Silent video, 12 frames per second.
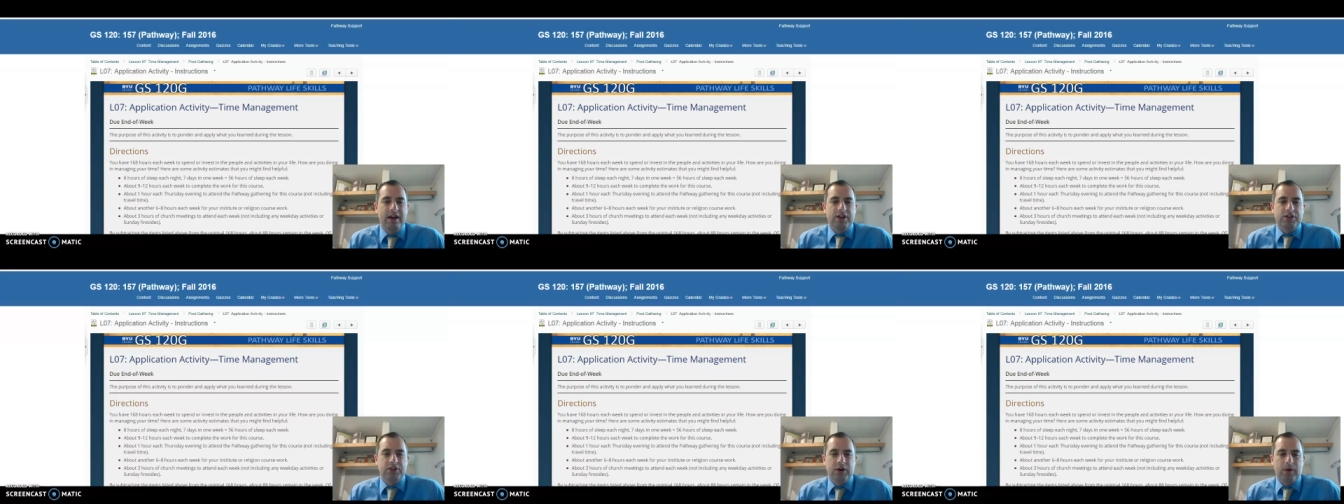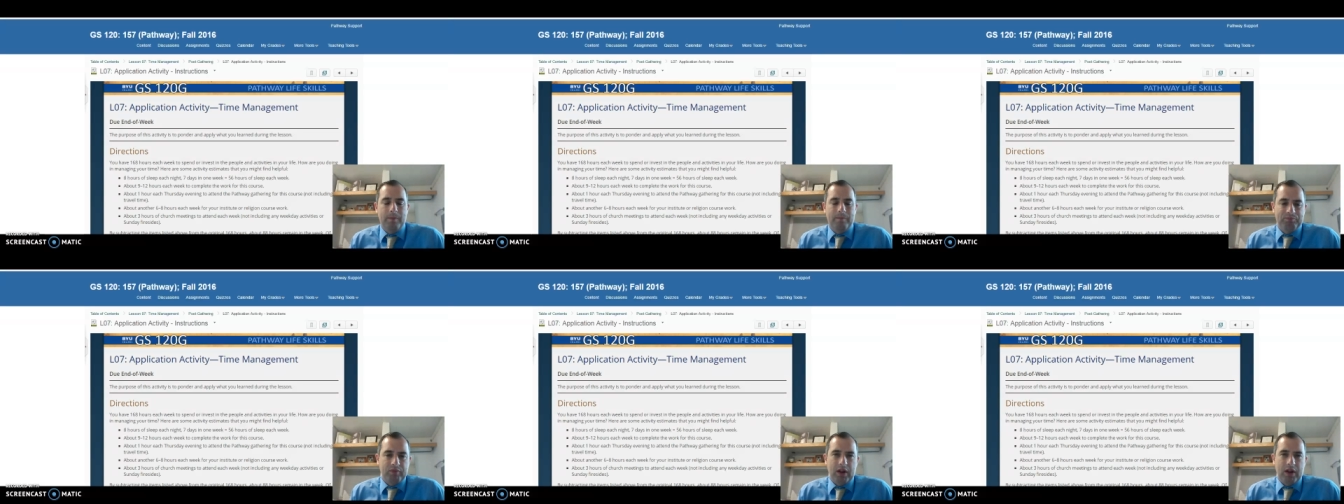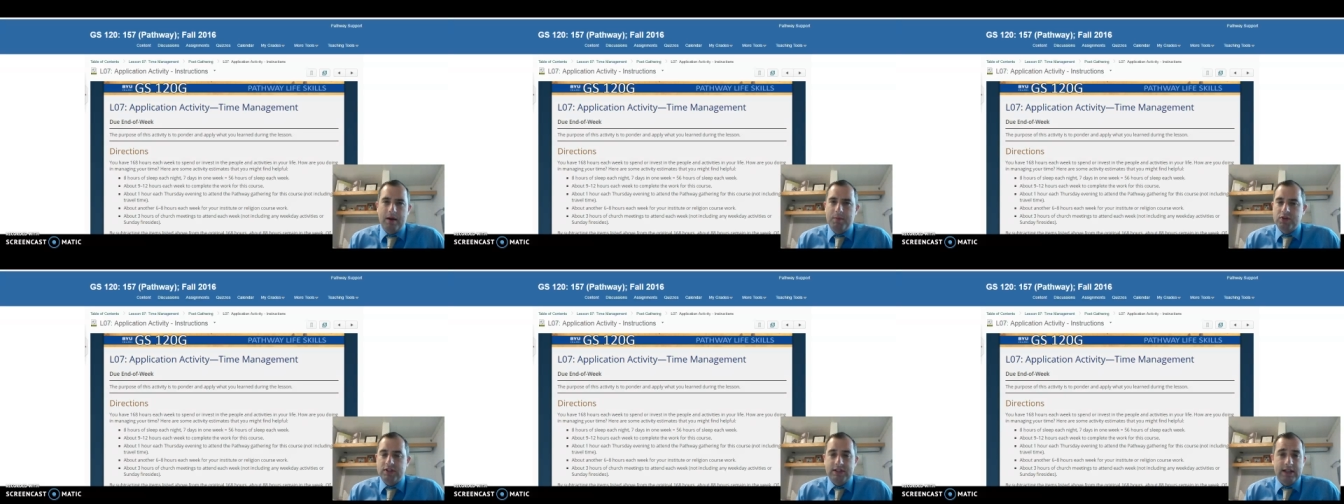So
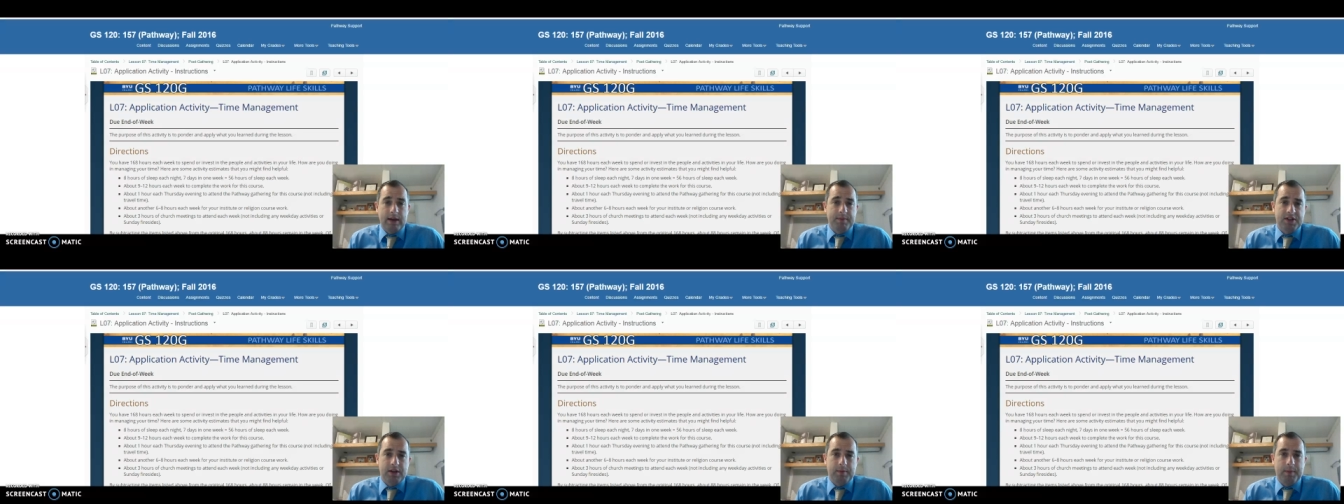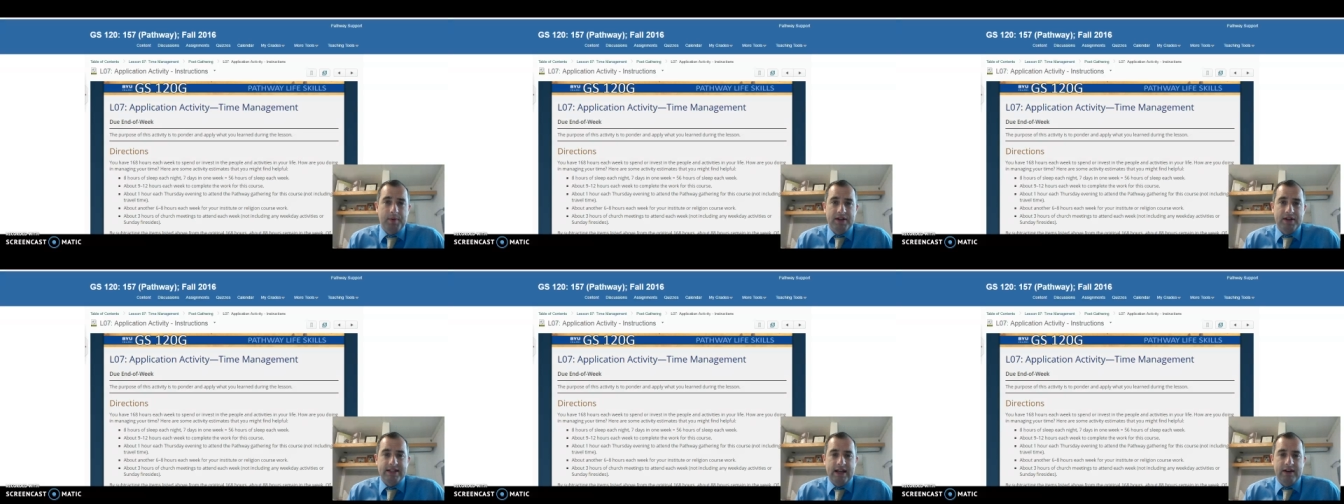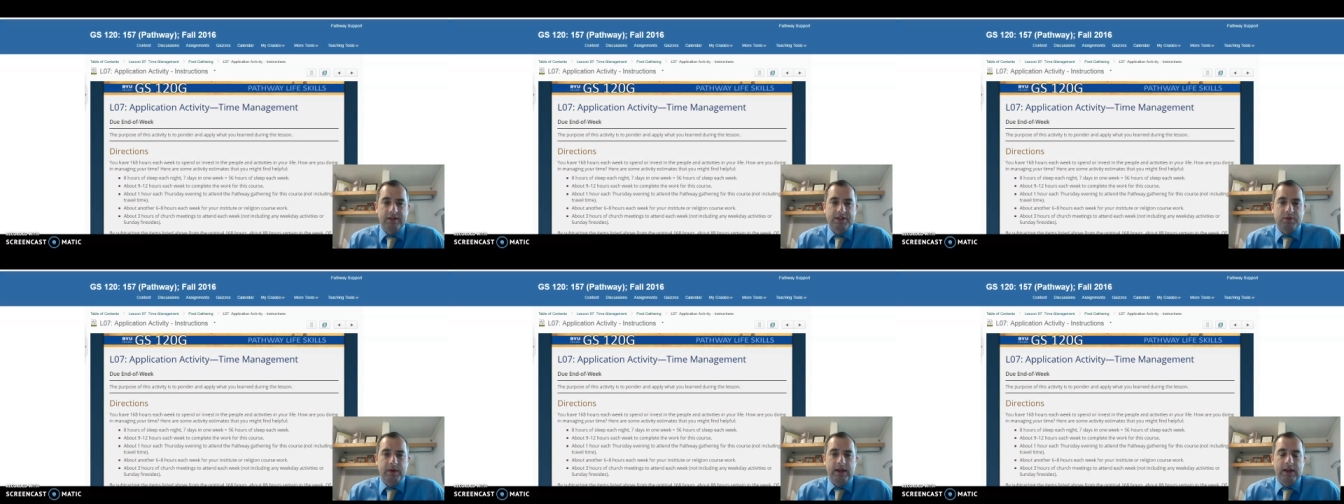most assignments are going to be pretty standard
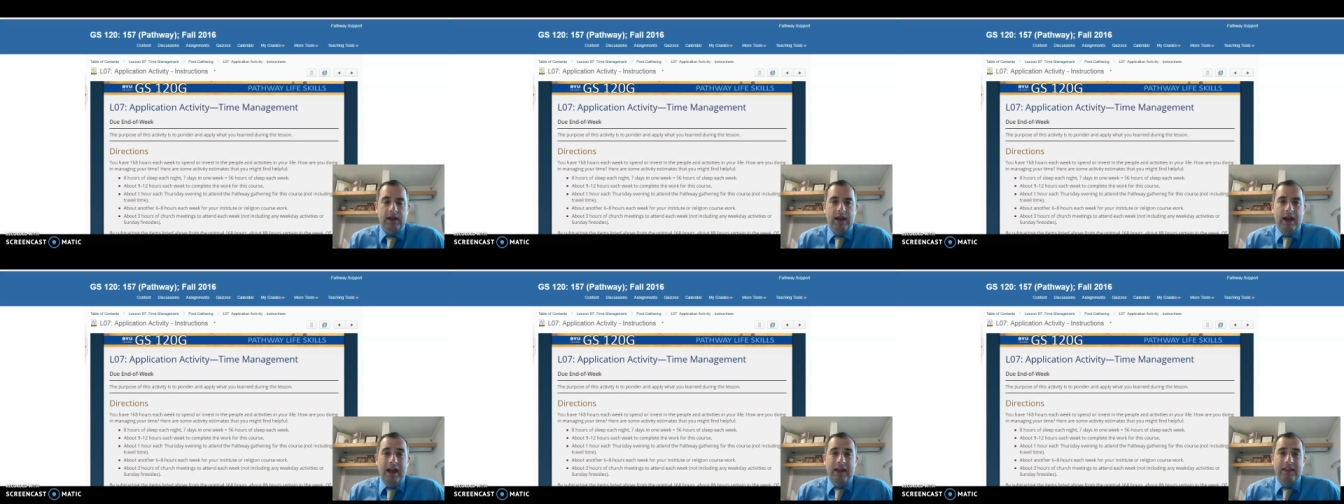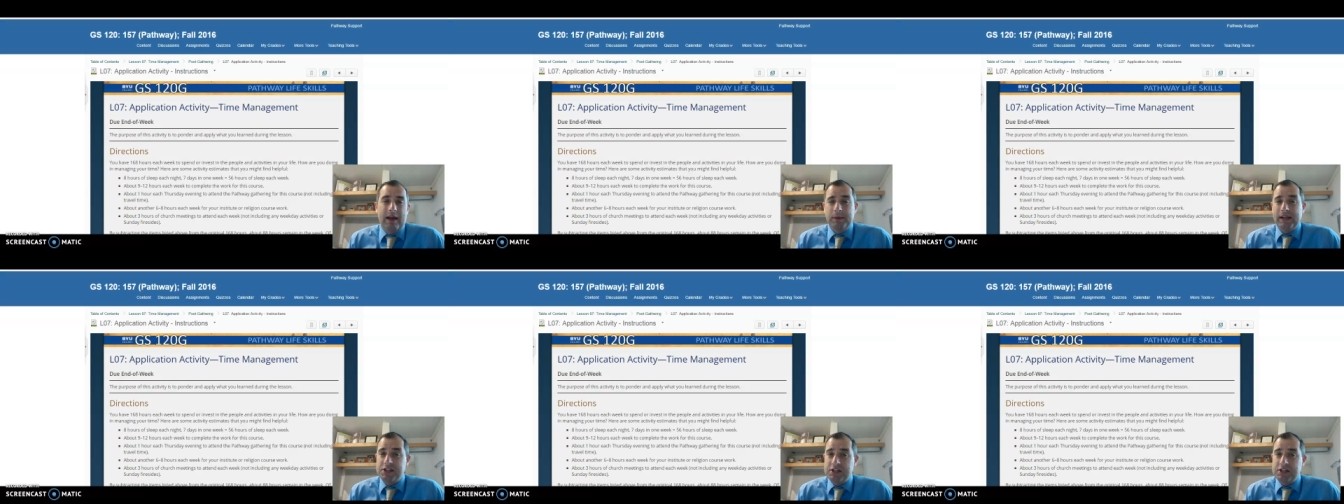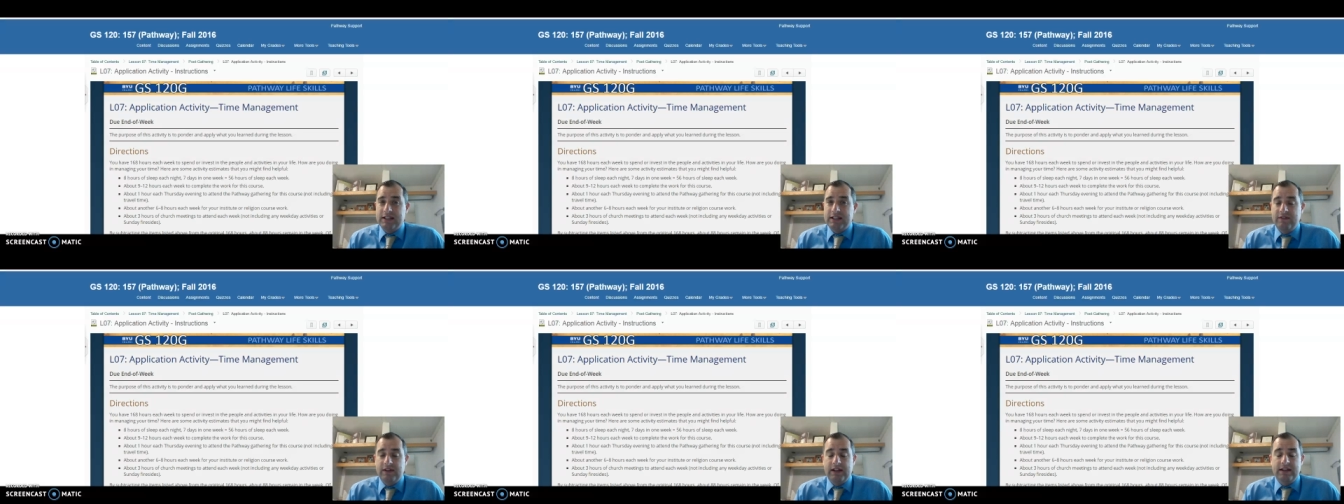this week. The application
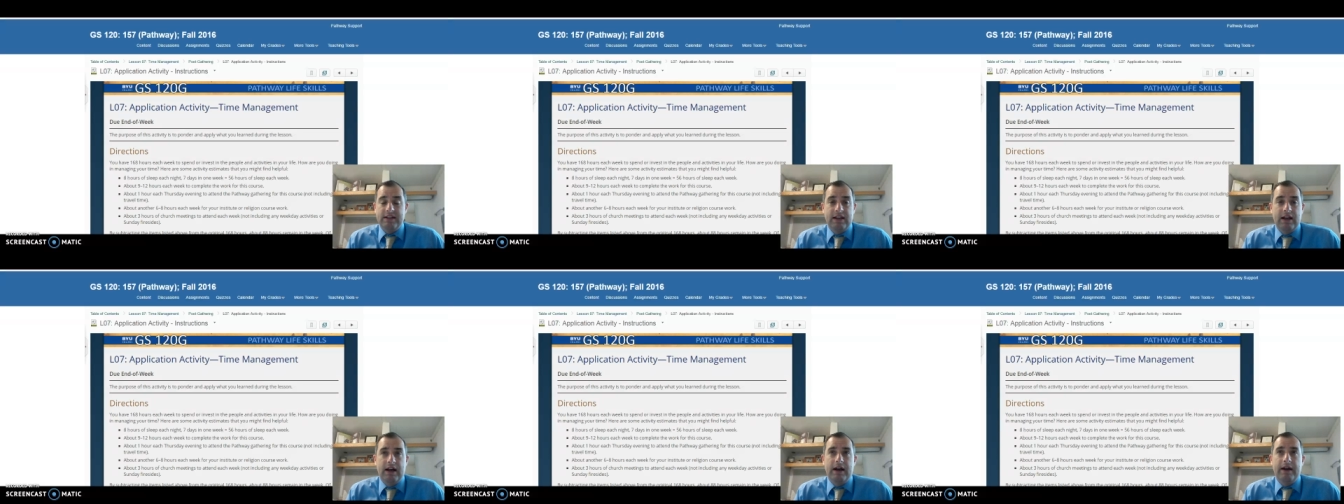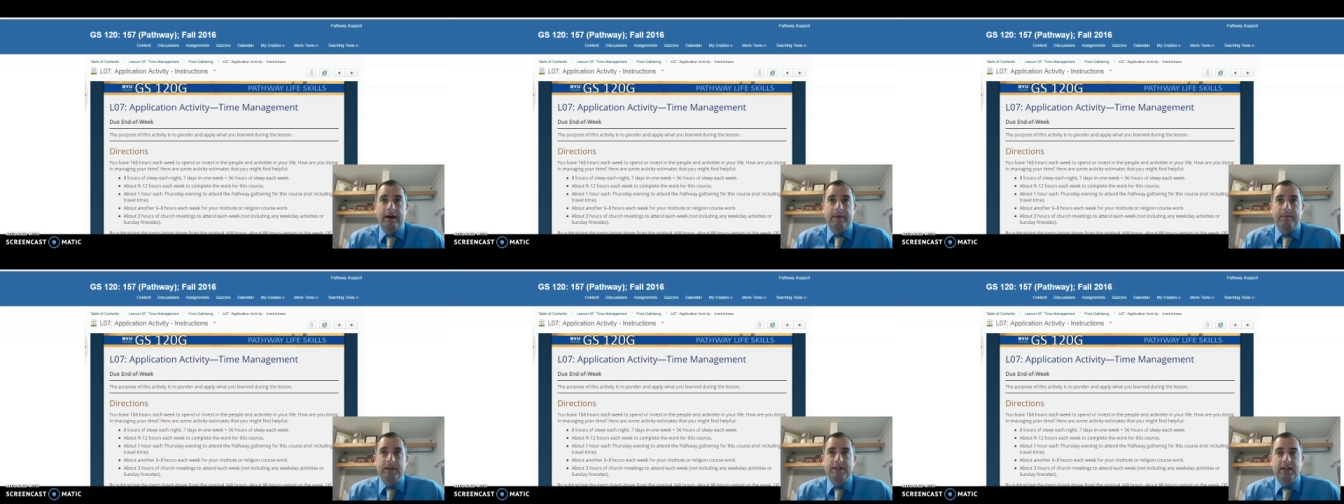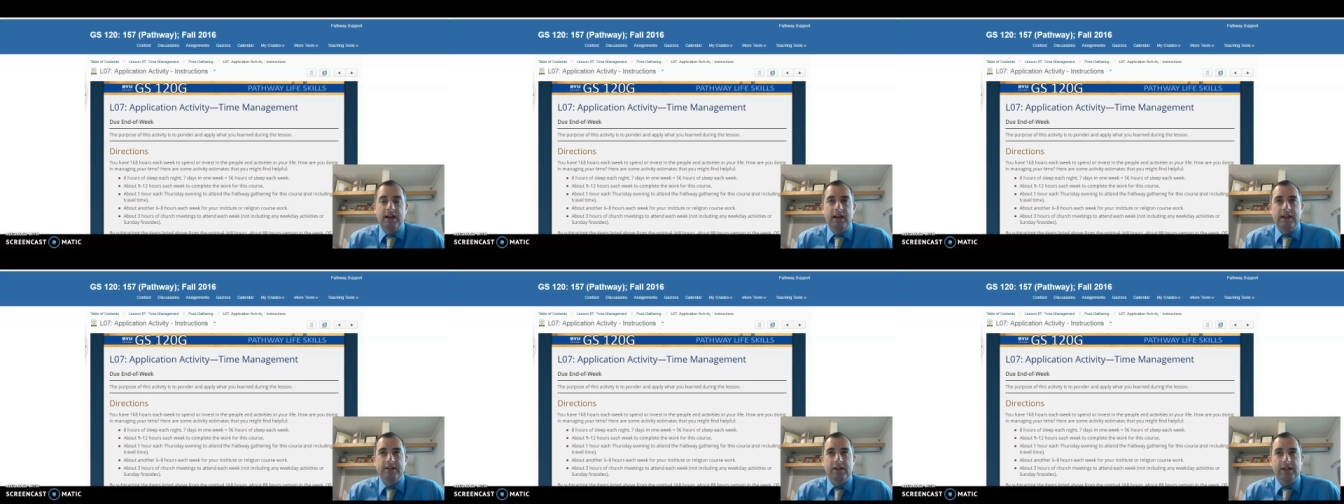activity is not
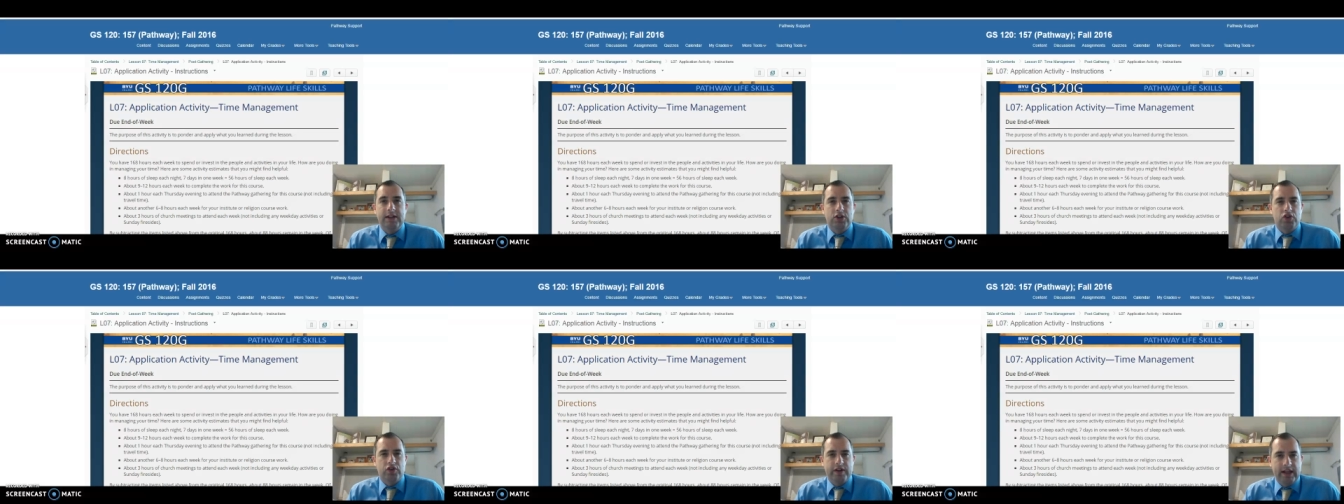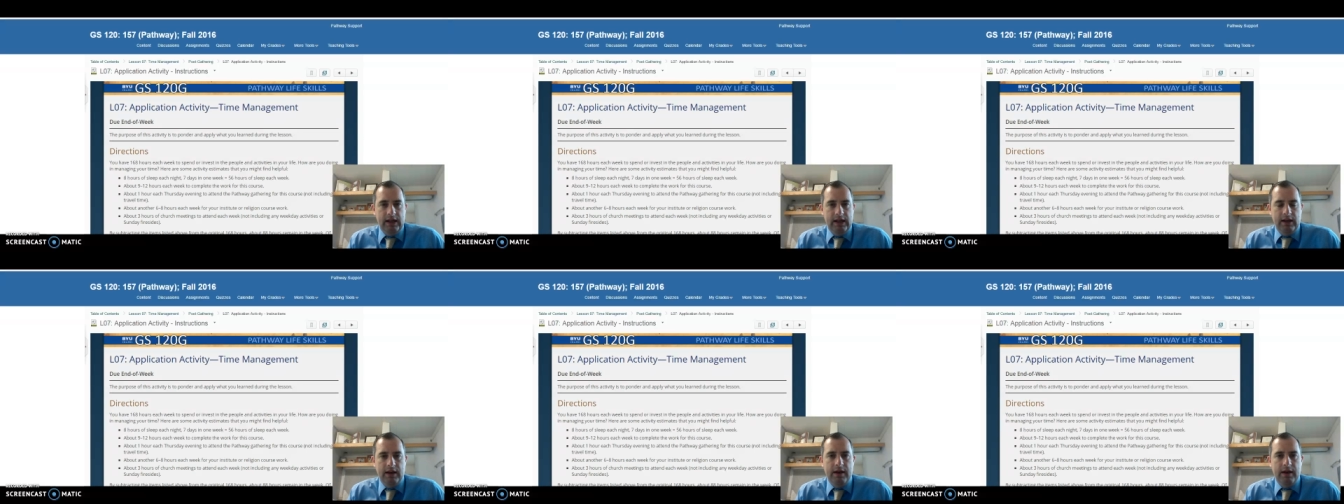necessarily tricky.